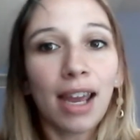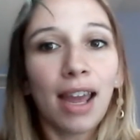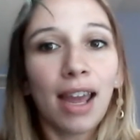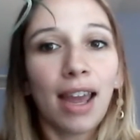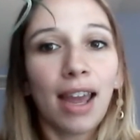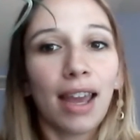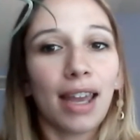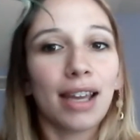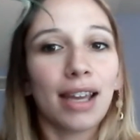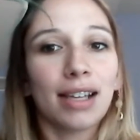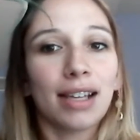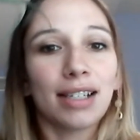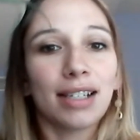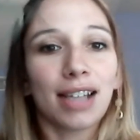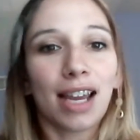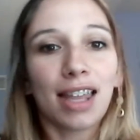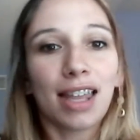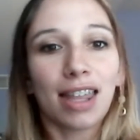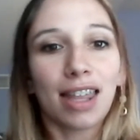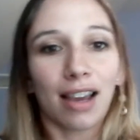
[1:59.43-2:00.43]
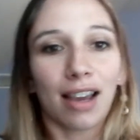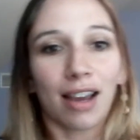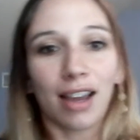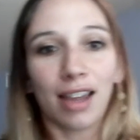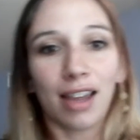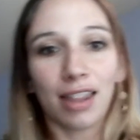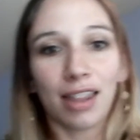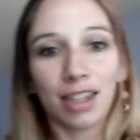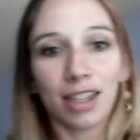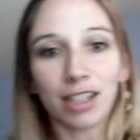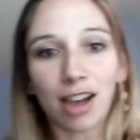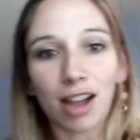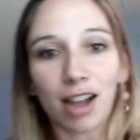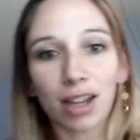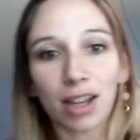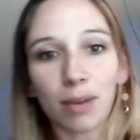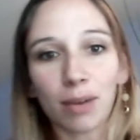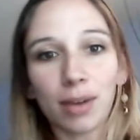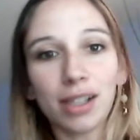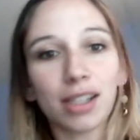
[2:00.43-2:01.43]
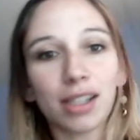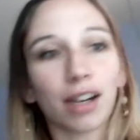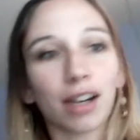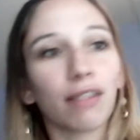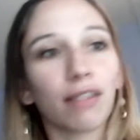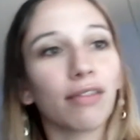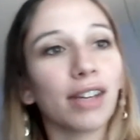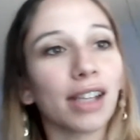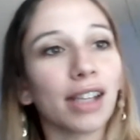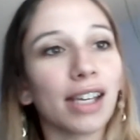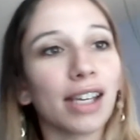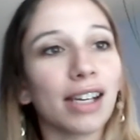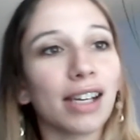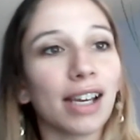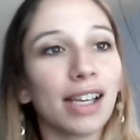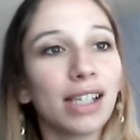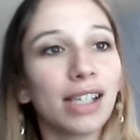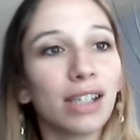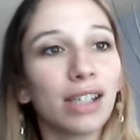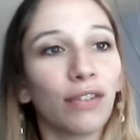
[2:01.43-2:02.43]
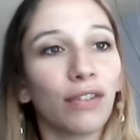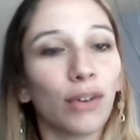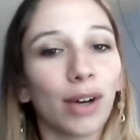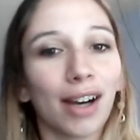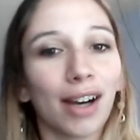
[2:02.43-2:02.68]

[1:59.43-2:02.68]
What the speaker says: And I think the taller ones are really nice for